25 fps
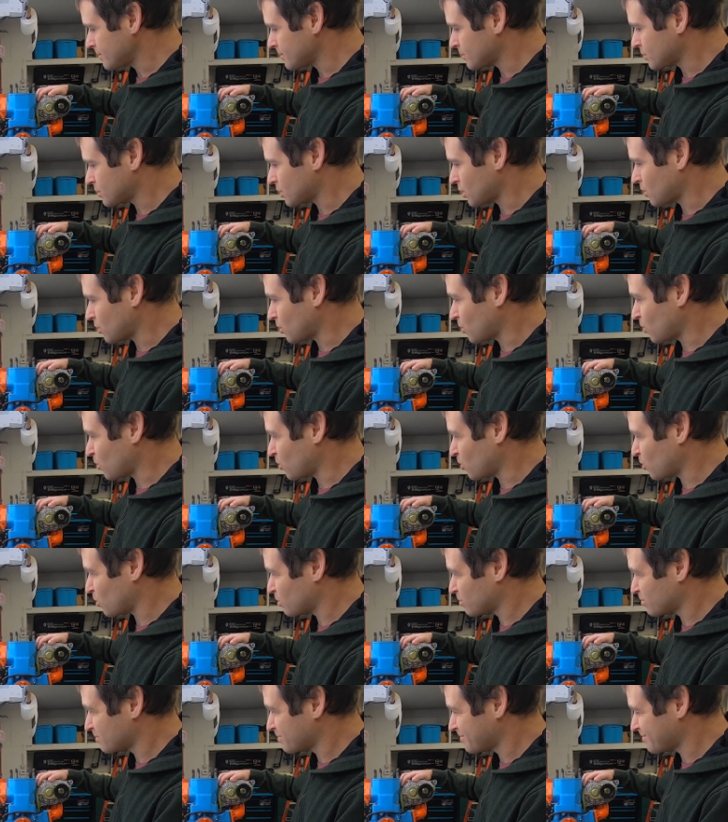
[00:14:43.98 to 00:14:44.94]

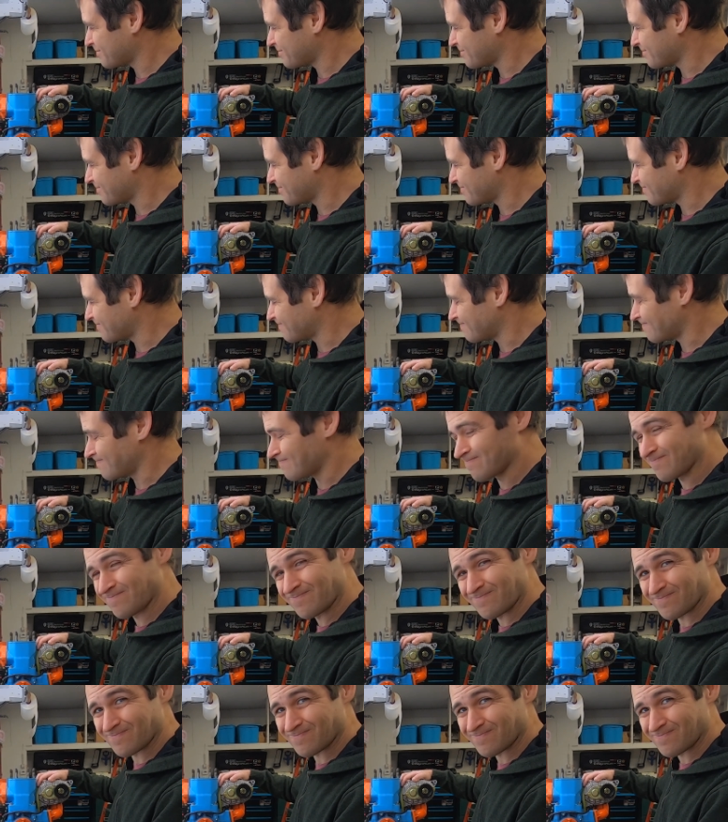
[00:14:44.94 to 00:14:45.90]
So
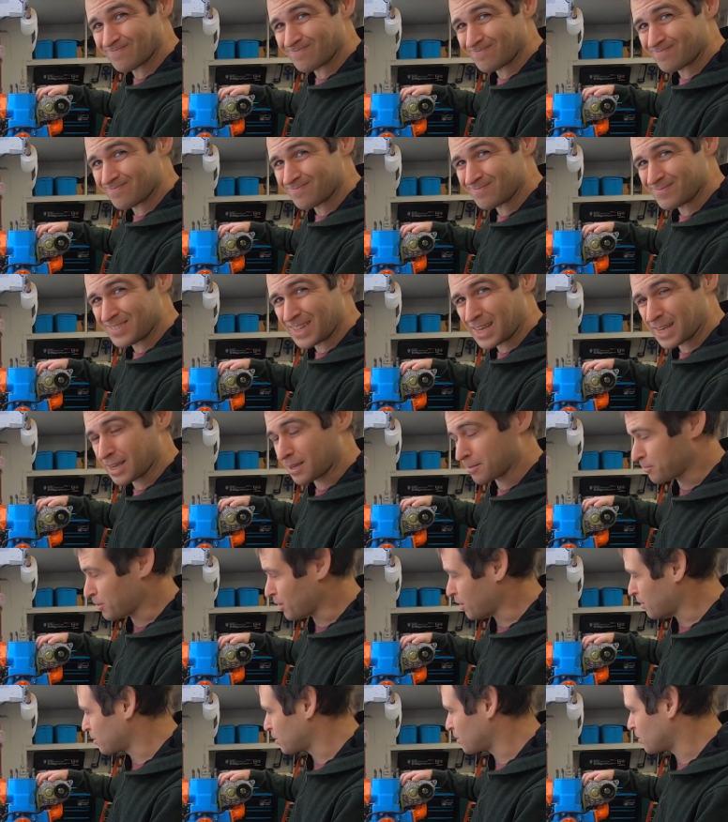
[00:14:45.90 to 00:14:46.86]
yeah,
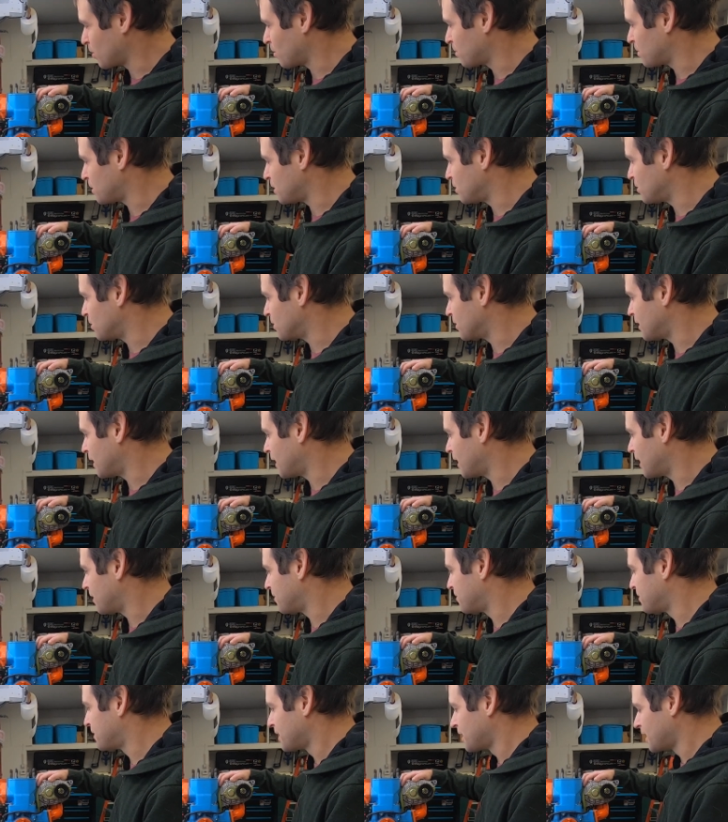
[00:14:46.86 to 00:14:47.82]
probably won't be doing
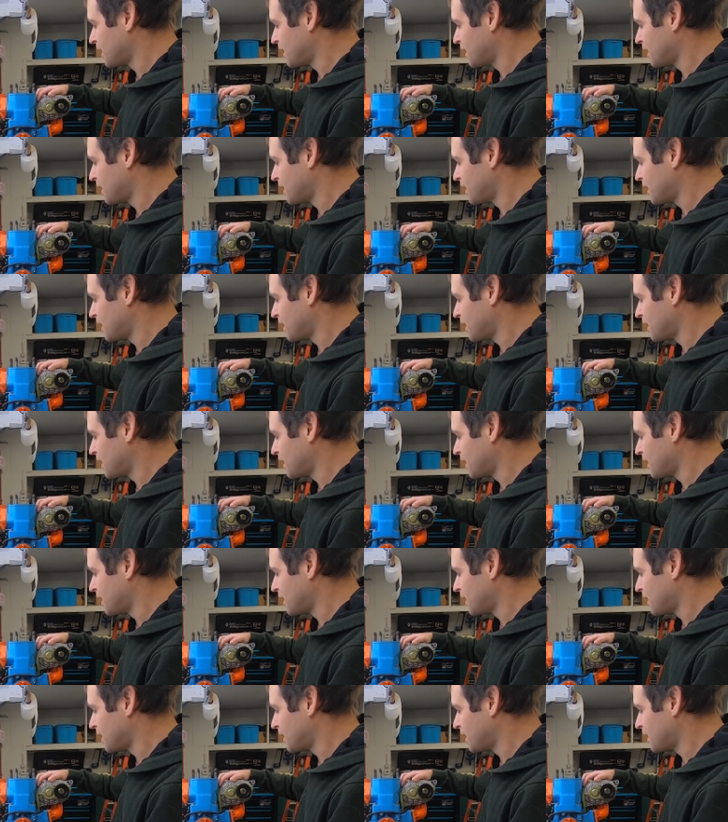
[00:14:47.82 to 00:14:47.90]
that.